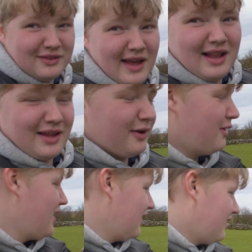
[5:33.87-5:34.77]
tell you
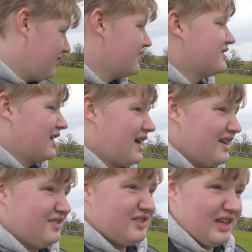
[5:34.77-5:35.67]
this thing
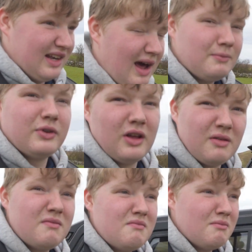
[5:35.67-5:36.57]
is an
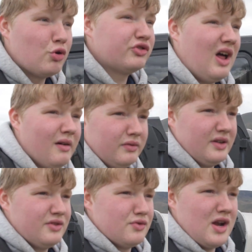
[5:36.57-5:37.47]
absolute must have.
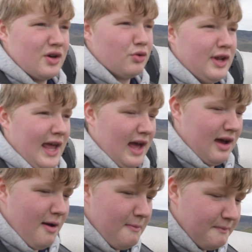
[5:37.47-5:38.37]
It's really good.
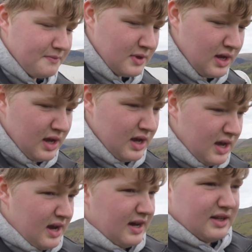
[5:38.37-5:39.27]
It
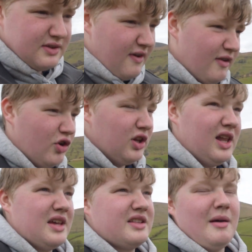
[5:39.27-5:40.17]
survived all the
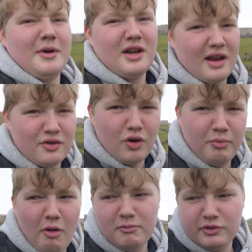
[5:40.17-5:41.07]
last lambing, had no
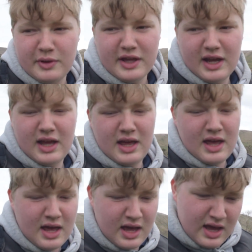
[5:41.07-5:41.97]
problems with it.
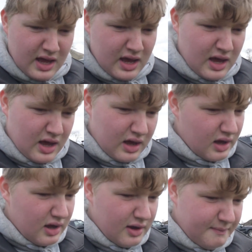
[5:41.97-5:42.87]

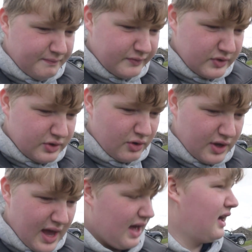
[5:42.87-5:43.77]
So
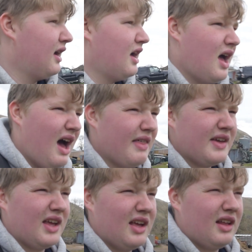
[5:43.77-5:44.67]
yeah, I
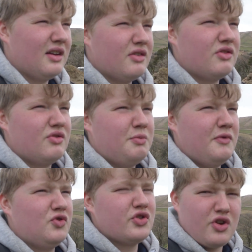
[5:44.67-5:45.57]
think
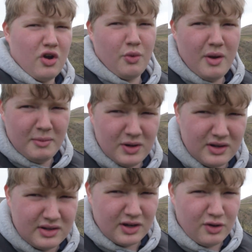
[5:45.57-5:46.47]
we've just got
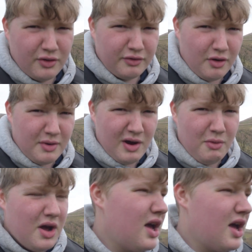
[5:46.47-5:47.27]
equipment to go through now.